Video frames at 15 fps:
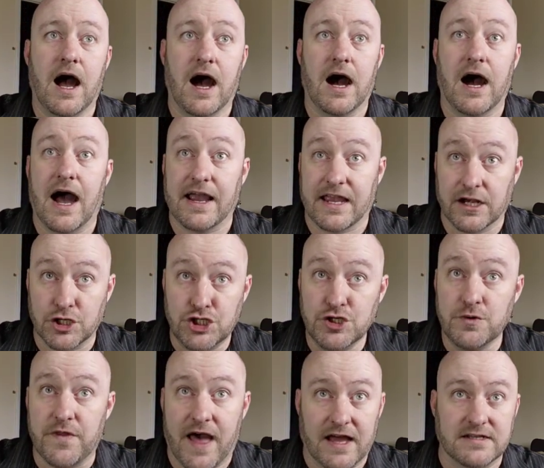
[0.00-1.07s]
Uh, I can
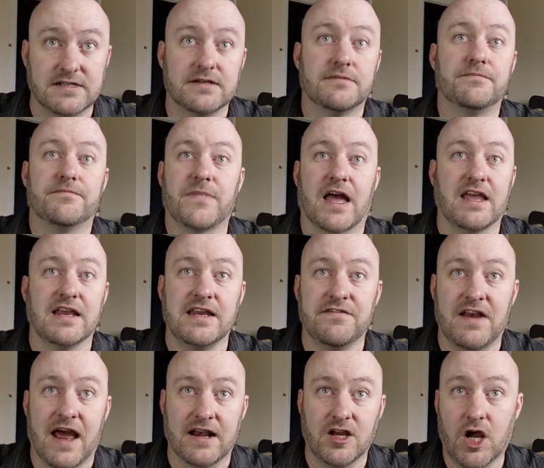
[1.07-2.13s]
do that. I can
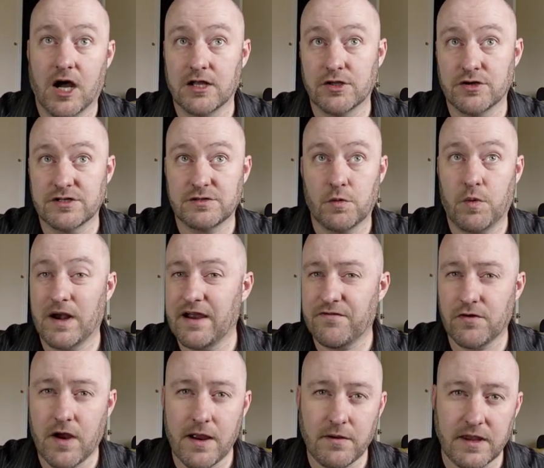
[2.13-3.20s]
even add colors,
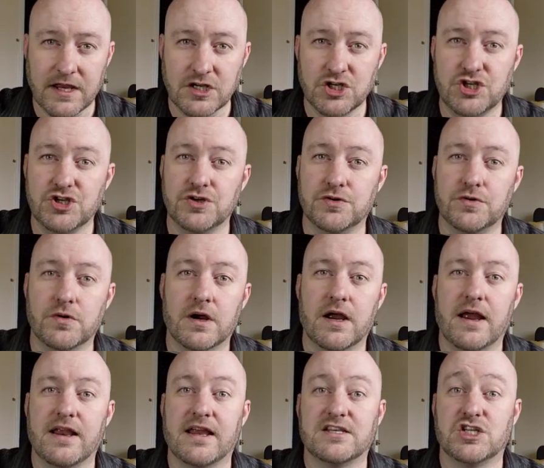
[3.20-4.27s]
whatever I can do
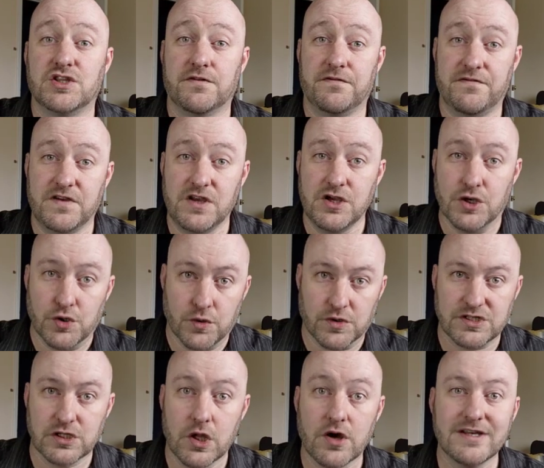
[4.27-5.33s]
to the view,
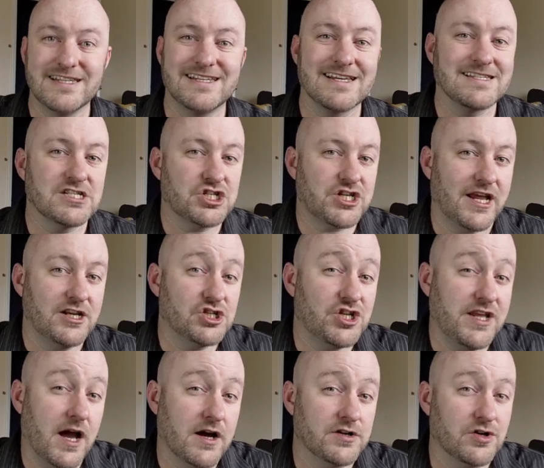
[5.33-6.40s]
so long as it doesn't change
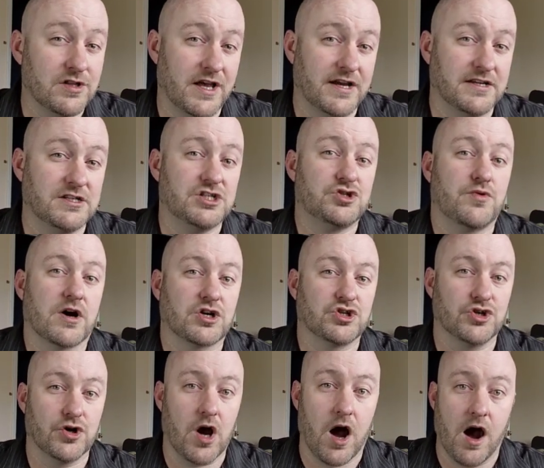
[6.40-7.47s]
the underlying
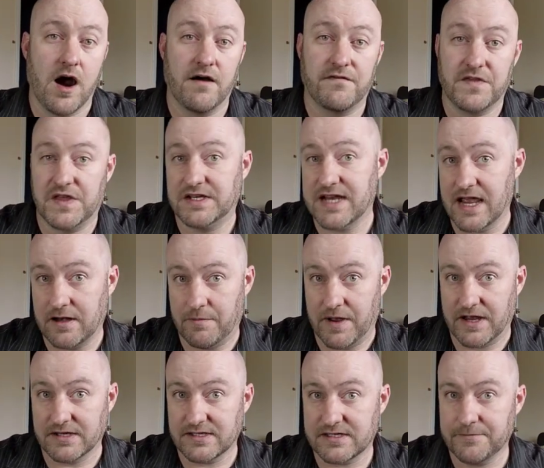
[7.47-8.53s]
structure of the
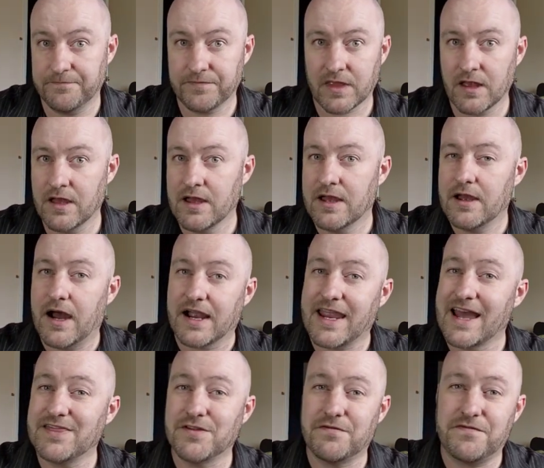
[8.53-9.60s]
database.
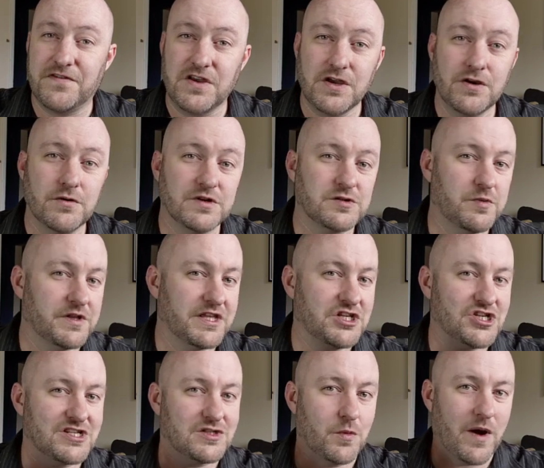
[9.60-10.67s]
Again, the view is really
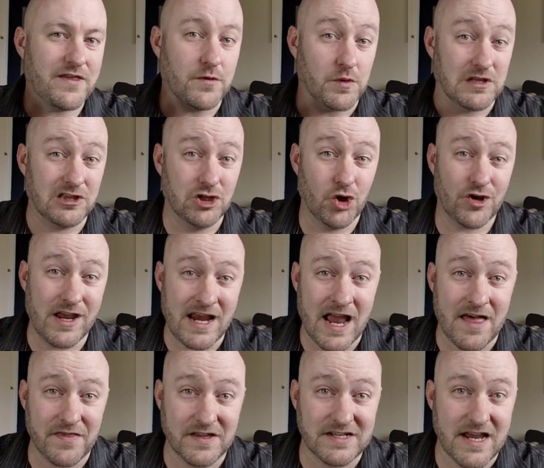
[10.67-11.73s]
just the way that we're looking
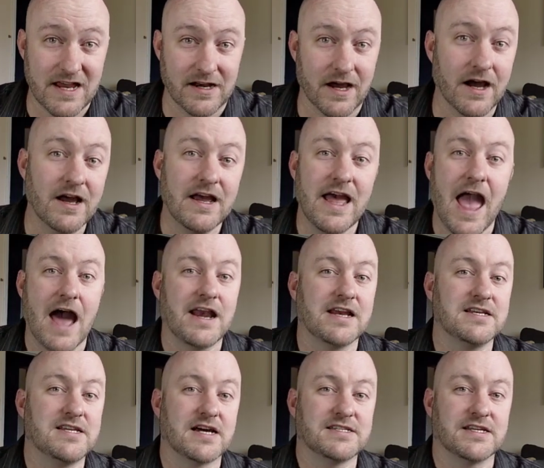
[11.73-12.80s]
at the data, and
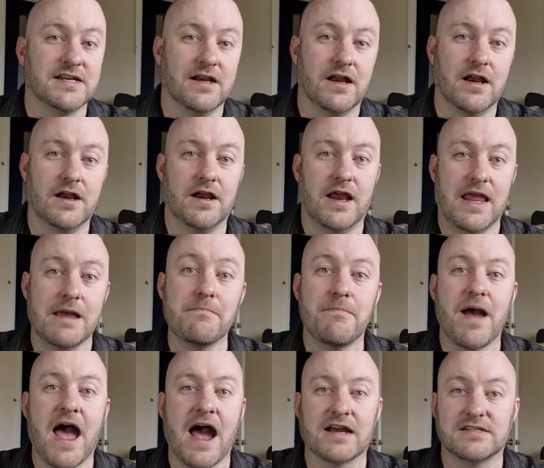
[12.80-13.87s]
it doesn't
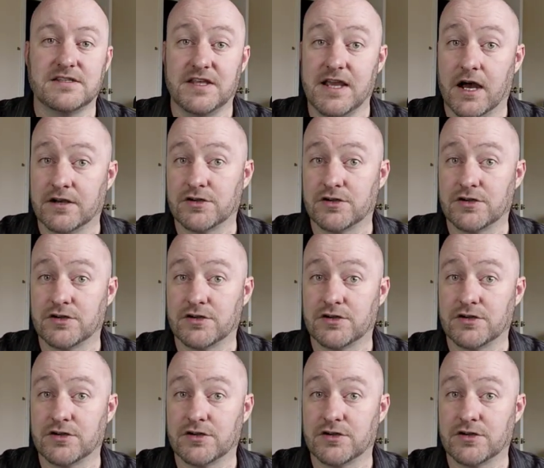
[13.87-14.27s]
impact the